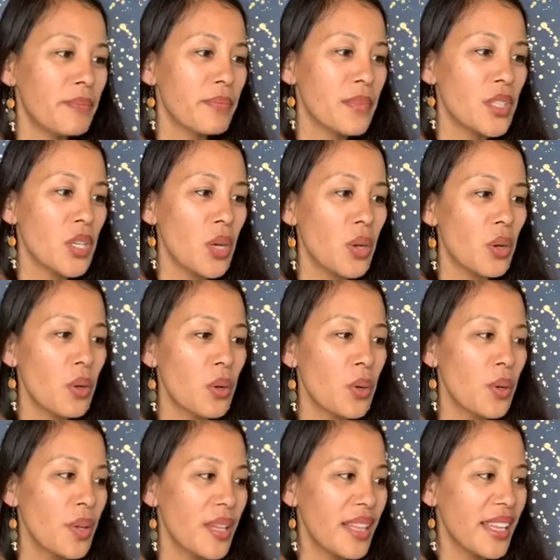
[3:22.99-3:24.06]

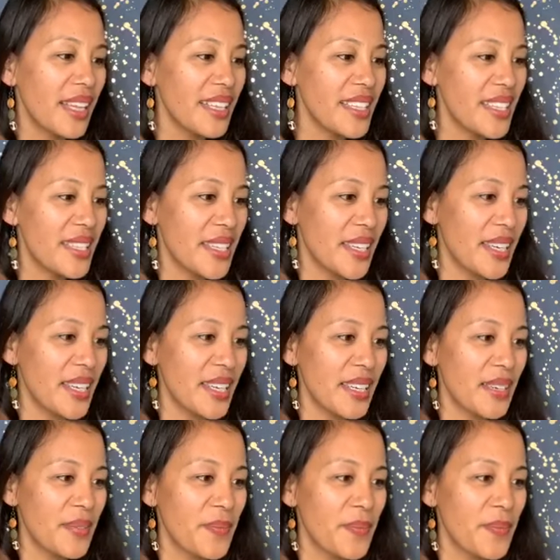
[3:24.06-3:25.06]
So let's see.